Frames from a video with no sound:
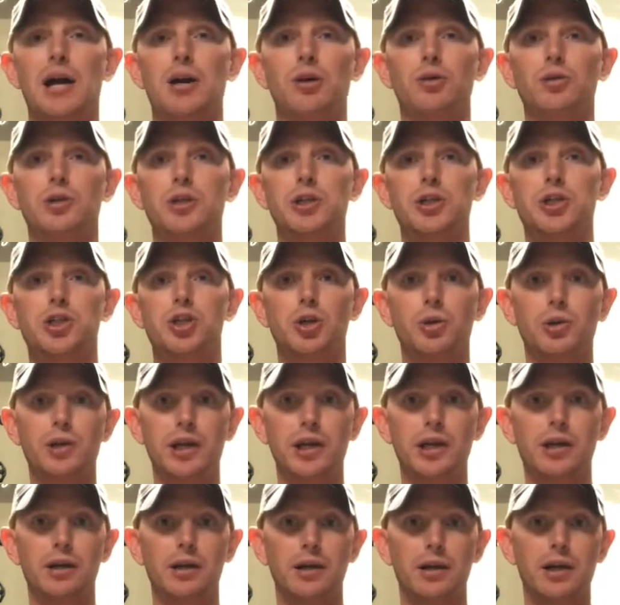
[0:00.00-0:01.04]
only
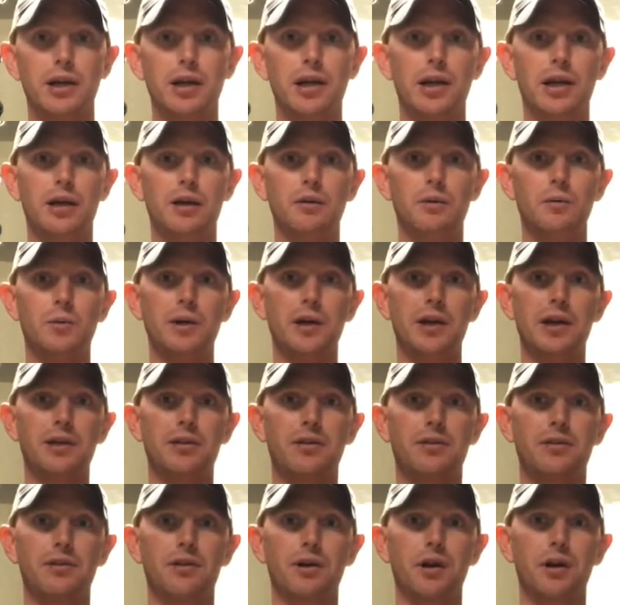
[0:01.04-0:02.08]
shooting it
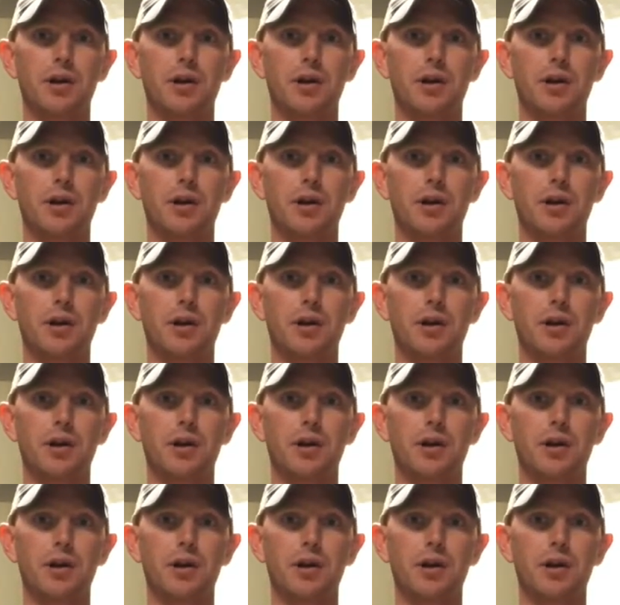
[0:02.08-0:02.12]
with